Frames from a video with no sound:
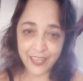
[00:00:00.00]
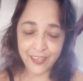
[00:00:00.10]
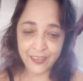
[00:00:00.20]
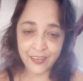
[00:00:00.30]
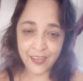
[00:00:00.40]

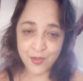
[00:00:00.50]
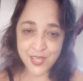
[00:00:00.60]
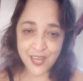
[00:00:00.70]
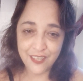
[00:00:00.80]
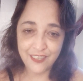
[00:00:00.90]
And I'll
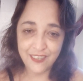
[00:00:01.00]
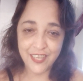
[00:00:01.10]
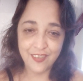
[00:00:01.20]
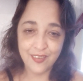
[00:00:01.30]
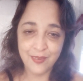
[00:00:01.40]
talk to you
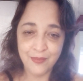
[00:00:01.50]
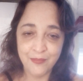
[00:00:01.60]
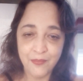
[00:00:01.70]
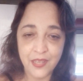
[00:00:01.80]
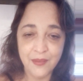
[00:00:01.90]
guys soon.
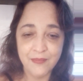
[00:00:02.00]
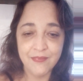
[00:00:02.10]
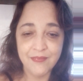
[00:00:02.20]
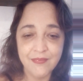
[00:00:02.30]
Bye.